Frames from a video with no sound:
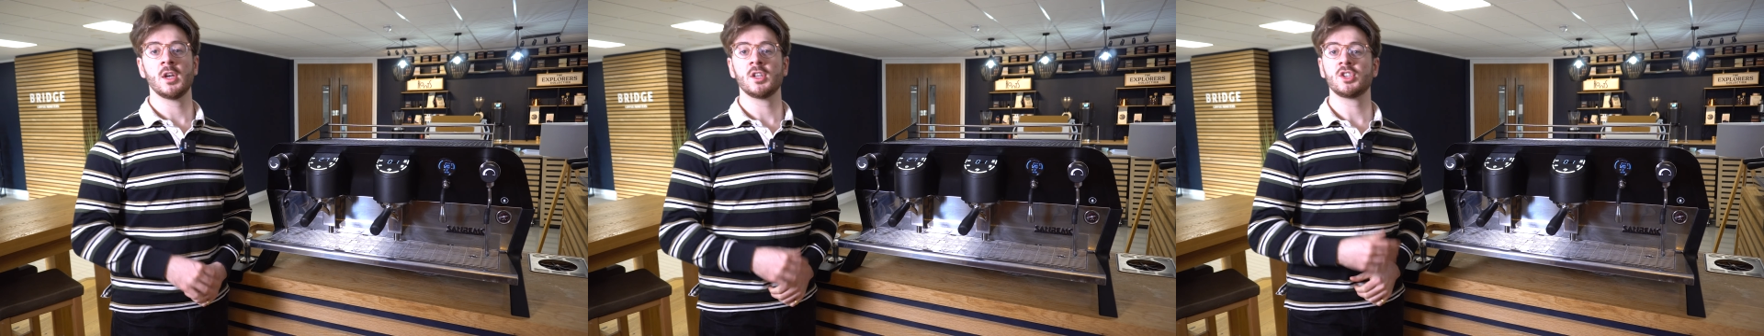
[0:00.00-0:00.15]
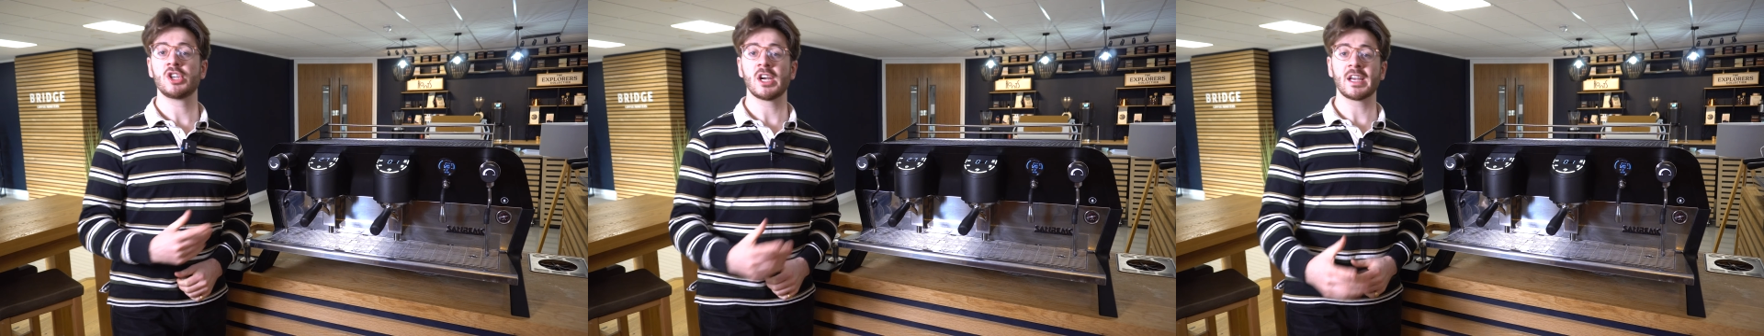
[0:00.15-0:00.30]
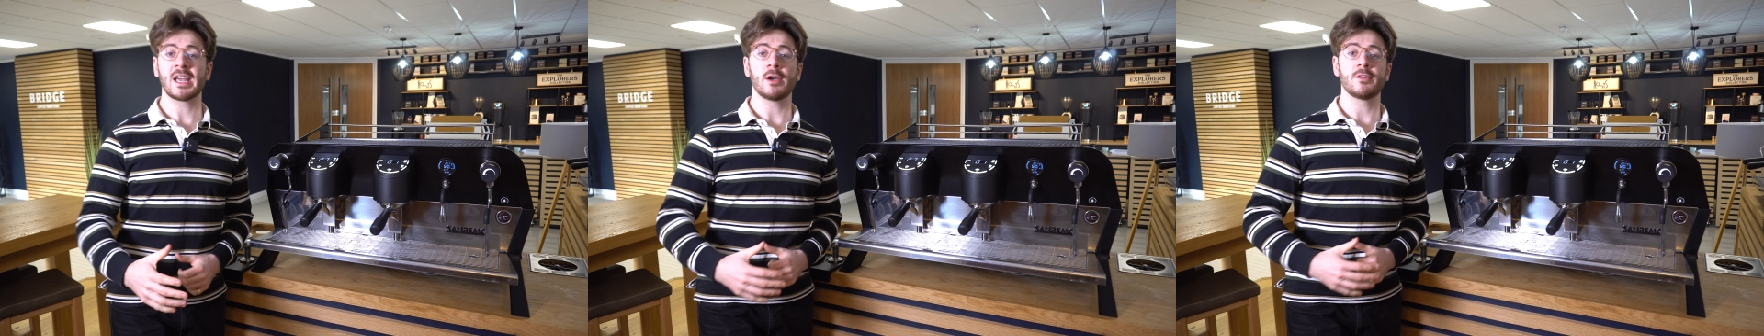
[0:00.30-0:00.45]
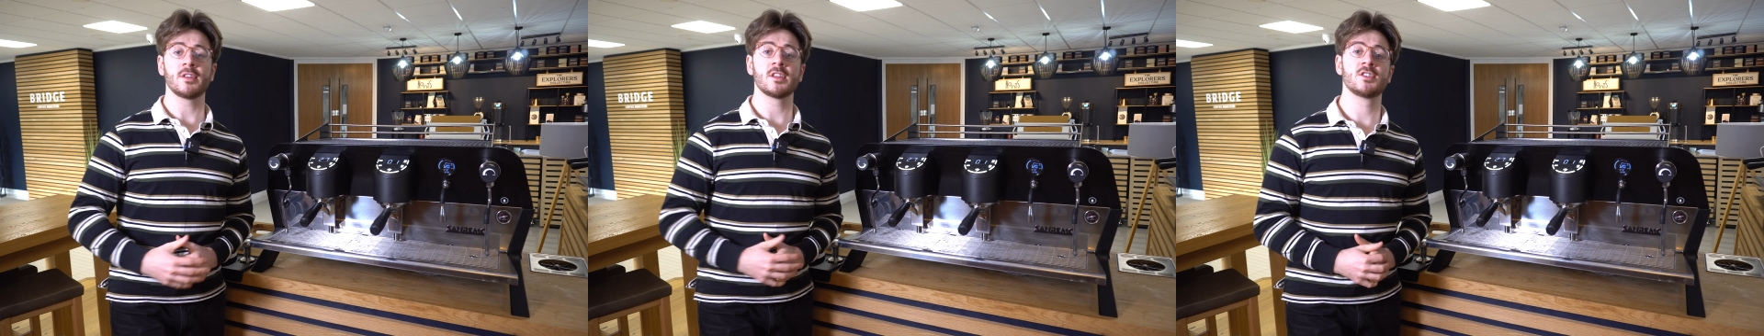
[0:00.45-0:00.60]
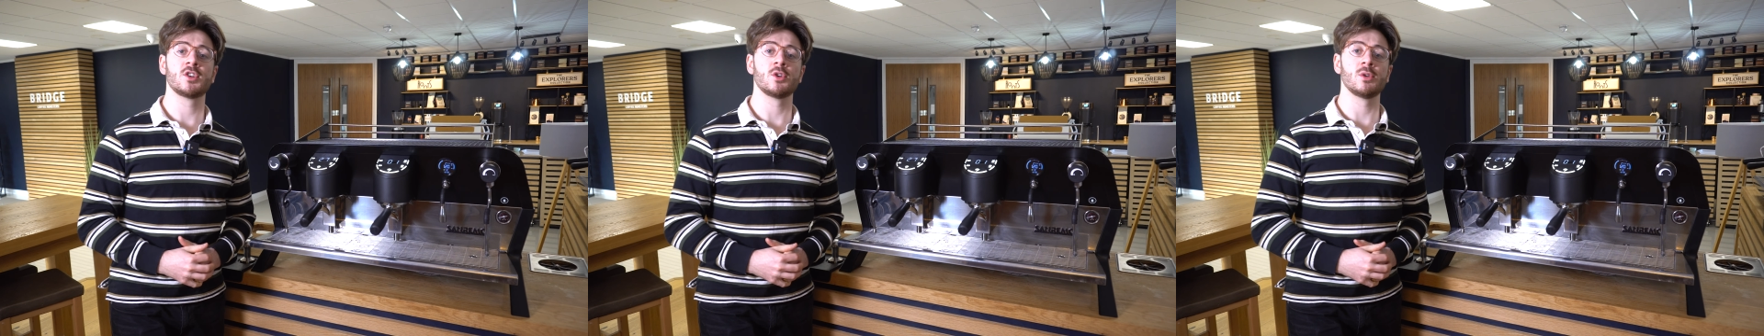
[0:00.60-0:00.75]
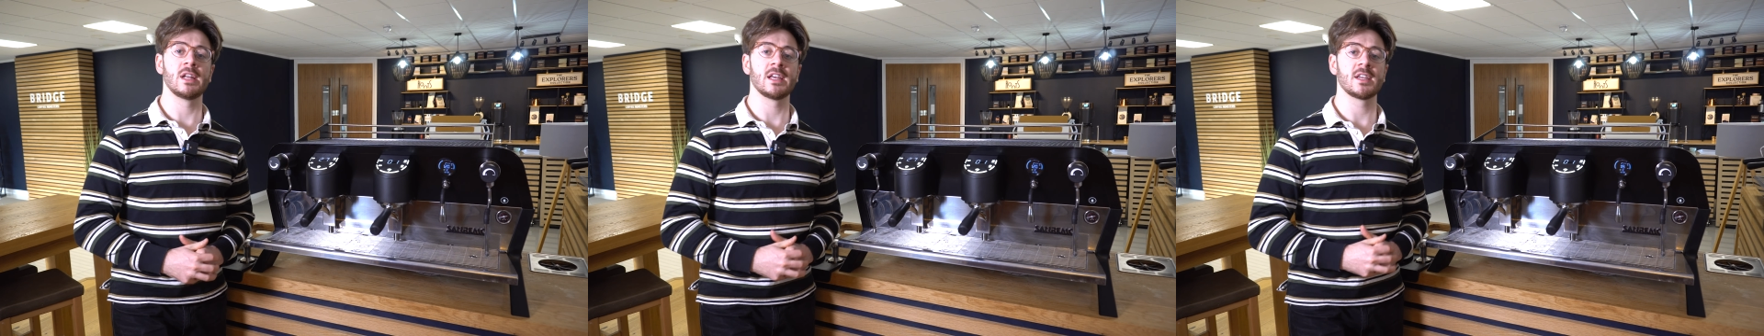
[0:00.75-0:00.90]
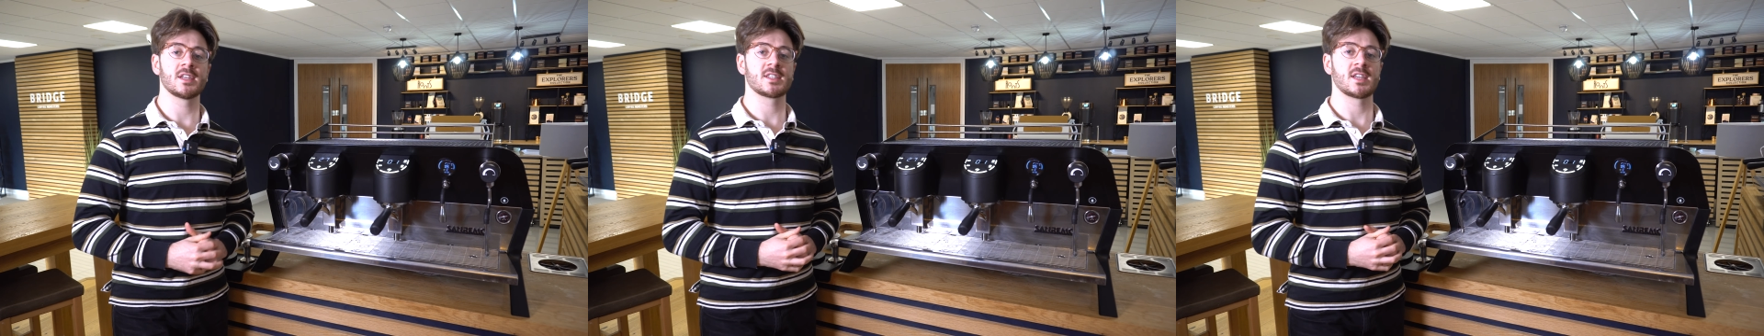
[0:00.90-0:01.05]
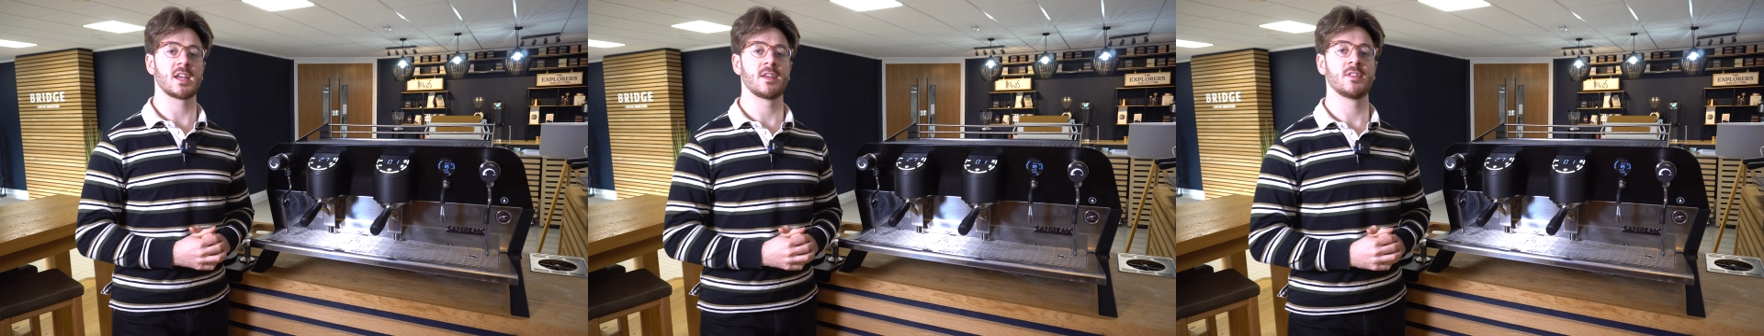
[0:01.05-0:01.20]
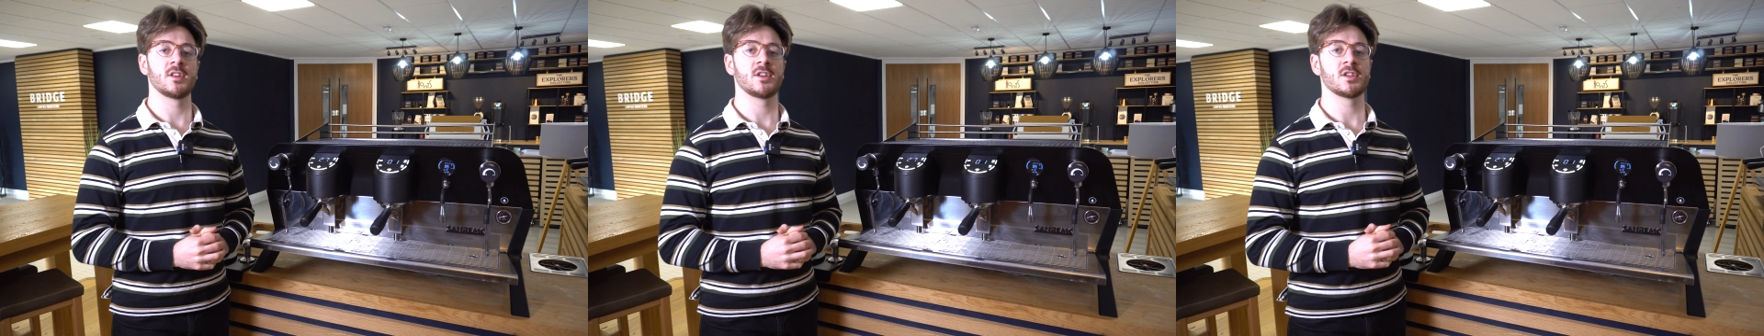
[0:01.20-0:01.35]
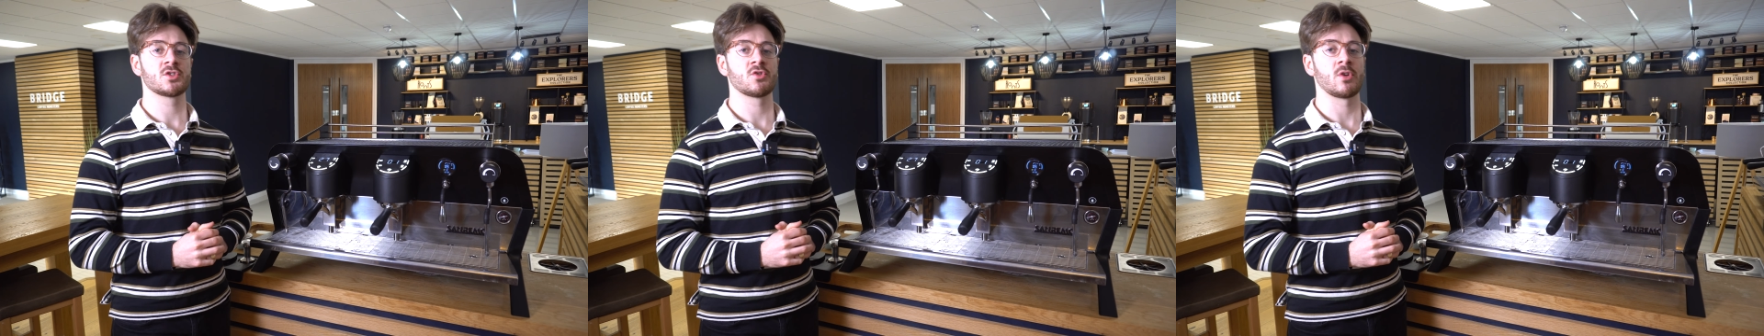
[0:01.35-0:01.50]
Check out the two links
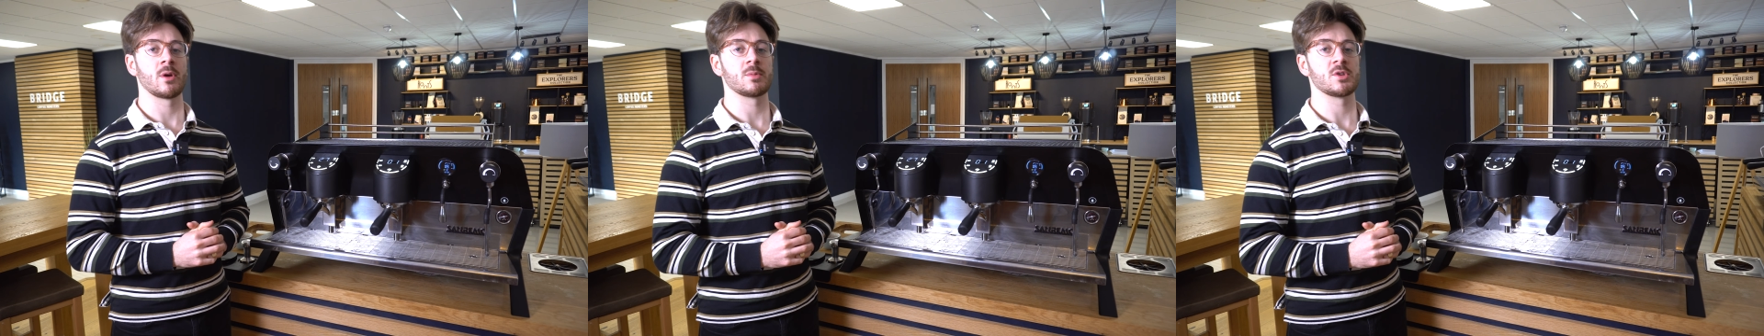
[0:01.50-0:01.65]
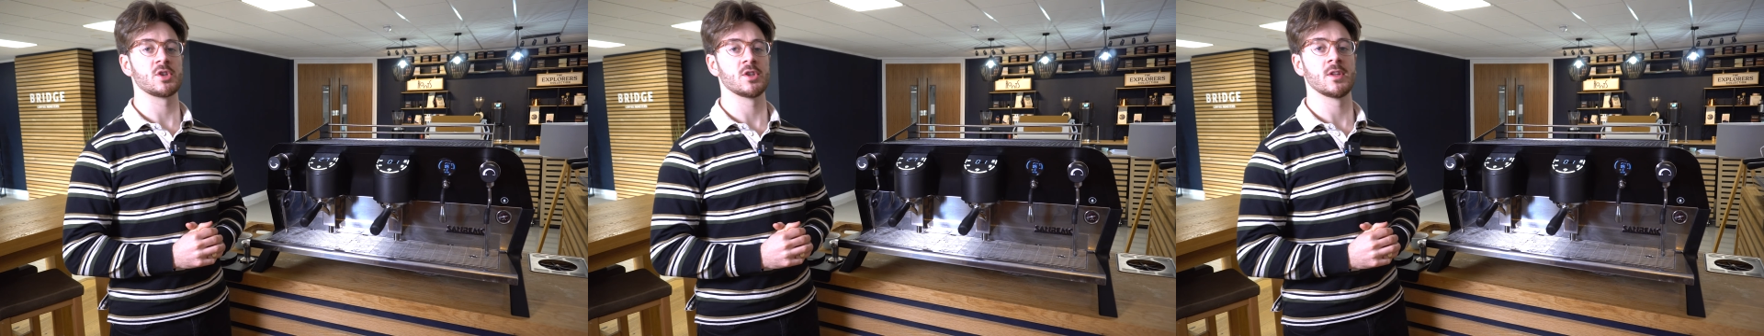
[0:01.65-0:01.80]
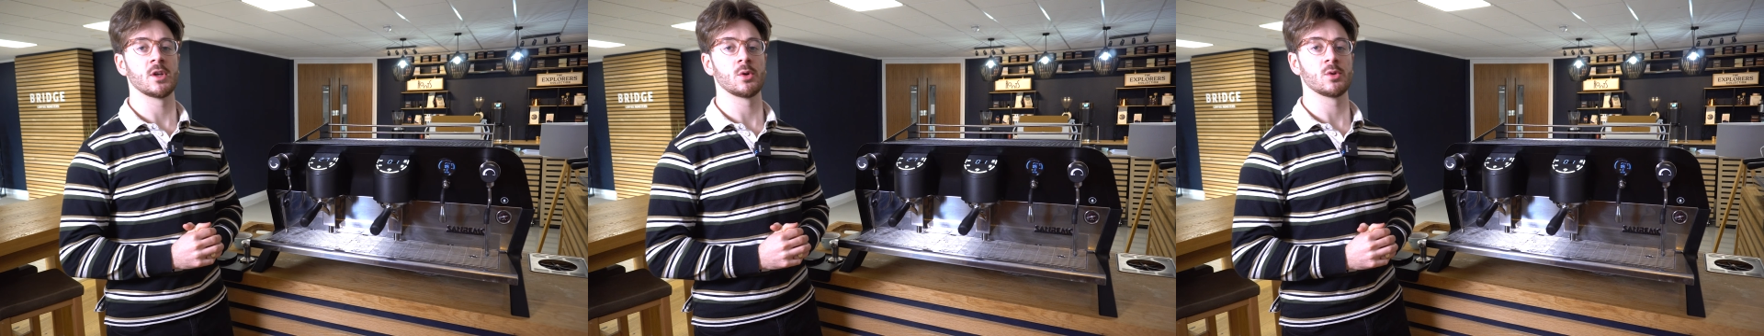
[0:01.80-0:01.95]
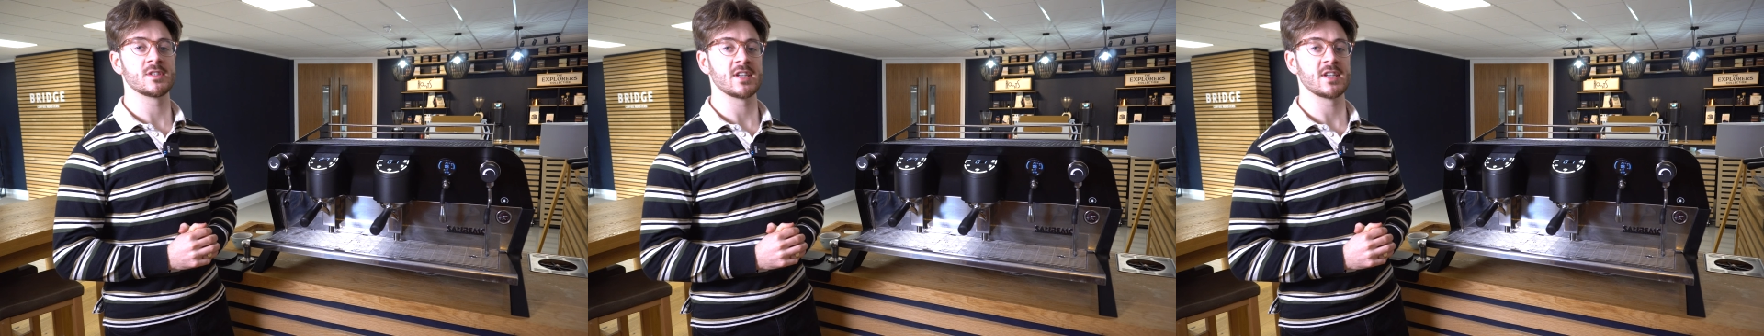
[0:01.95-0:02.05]
in the description that